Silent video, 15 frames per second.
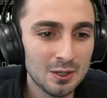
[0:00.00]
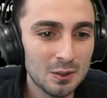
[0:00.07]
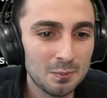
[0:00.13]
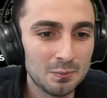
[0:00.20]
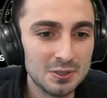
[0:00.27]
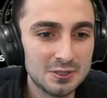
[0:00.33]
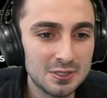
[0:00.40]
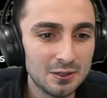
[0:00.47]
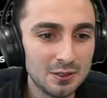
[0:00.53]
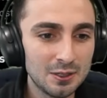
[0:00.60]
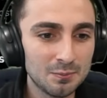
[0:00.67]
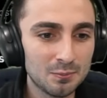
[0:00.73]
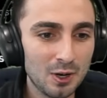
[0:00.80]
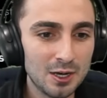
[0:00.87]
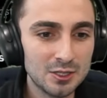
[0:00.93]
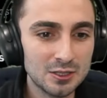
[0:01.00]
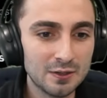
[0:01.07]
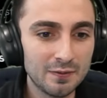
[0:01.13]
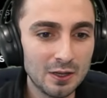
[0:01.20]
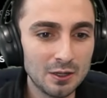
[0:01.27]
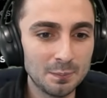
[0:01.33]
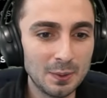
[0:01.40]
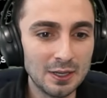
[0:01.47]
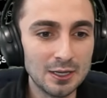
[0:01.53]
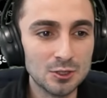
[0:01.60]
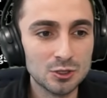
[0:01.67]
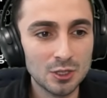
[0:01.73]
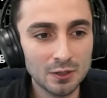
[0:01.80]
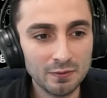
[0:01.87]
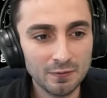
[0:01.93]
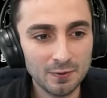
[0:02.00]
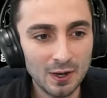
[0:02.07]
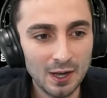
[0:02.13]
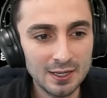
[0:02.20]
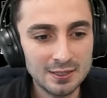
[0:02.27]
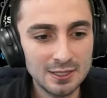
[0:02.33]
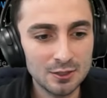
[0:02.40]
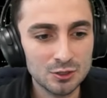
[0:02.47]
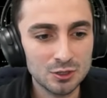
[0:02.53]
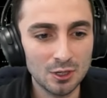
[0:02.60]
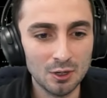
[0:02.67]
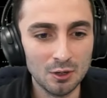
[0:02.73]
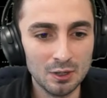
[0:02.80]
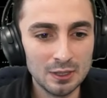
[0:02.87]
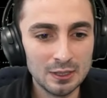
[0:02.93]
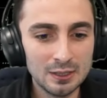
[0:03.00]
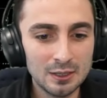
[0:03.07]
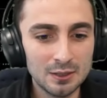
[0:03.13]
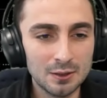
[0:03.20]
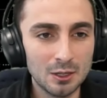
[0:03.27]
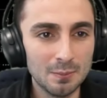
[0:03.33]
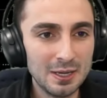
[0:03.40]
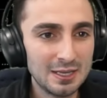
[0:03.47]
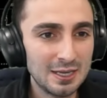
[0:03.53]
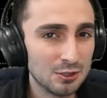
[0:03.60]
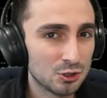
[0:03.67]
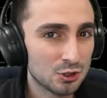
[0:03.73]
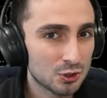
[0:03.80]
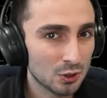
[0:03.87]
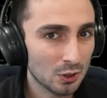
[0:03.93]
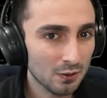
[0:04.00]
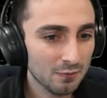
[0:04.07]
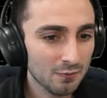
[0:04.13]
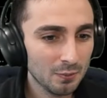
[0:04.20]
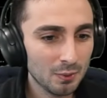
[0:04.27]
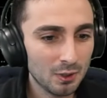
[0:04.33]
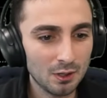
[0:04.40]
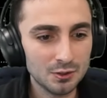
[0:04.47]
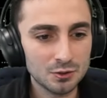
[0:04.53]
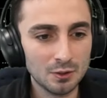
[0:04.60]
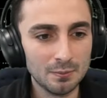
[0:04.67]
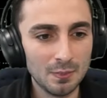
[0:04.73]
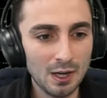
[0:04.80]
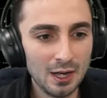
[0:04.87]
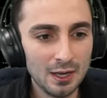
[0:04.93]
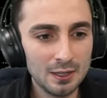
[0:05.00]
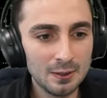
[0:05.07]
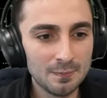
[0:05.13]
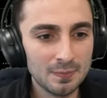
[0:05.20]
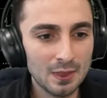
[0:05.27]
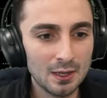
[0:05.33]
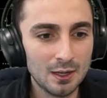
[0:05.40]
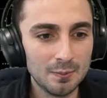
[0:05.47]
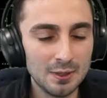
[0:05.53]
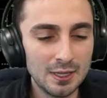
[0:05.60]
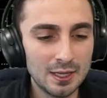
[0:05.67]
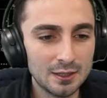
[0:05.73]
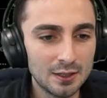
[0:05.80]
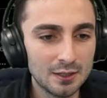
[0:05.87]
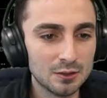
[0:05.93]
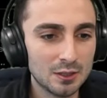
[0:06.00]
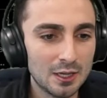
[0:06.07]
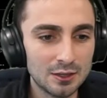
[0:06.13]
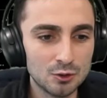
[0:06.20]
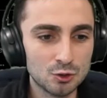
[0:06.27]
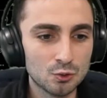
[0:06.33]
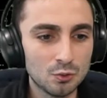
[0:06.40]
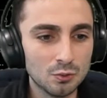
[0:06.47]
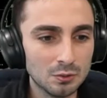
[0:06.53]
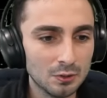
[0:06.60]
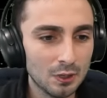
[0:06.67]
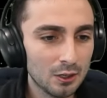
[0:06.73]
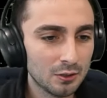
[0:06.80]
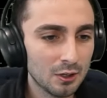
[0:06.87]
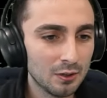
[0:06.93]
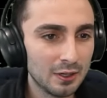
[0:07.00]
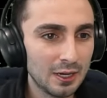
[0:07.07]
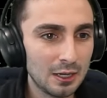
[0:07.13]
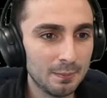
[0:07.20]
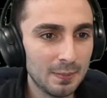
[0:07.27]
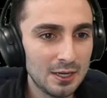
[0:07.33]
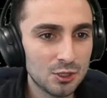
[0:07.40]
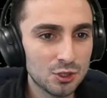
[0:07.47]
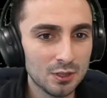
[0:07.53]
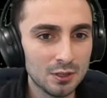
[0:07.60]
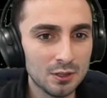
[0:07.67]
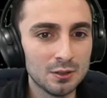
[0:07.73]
Brazilian project developing a server for Hytale, so they're making a server but also a mod. I mean, they got this cool logo and animation.